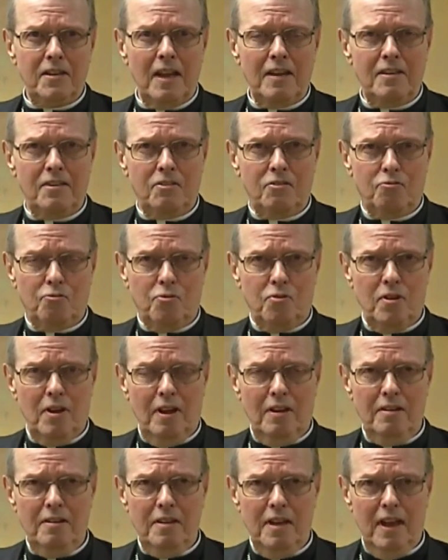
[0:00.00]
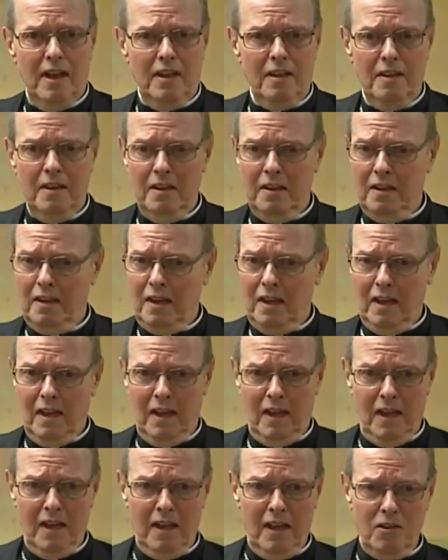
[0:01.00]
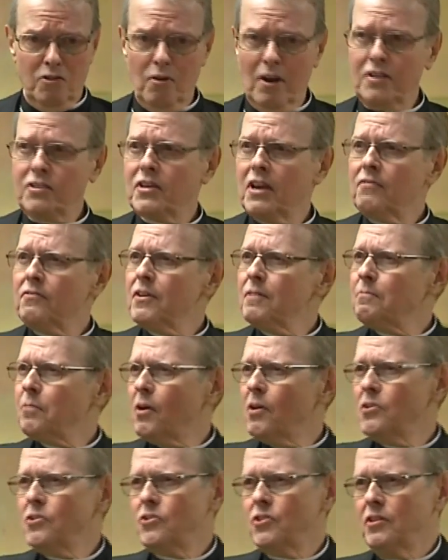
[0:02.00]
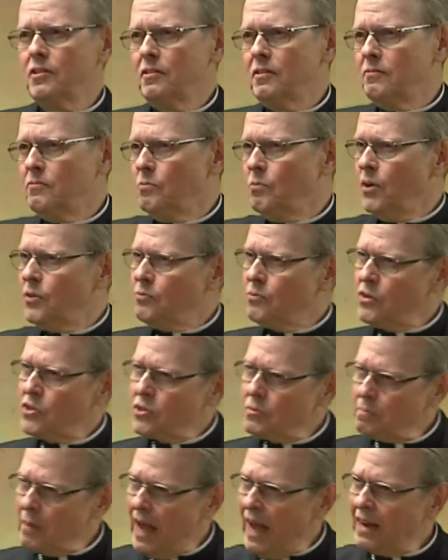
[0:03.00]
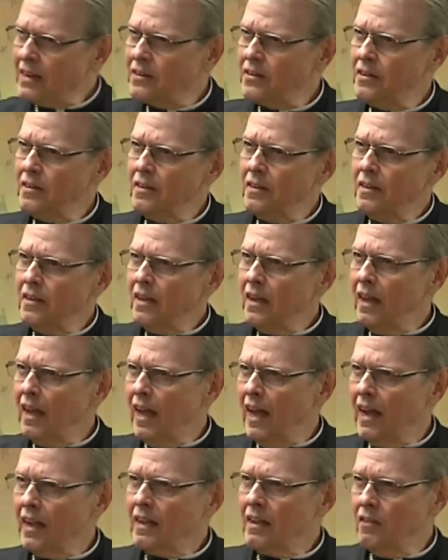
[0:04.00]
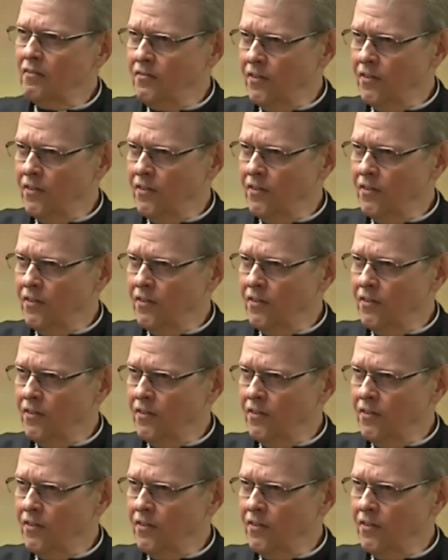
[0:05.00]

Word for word: and, and uh, uh, address every person with respect uh,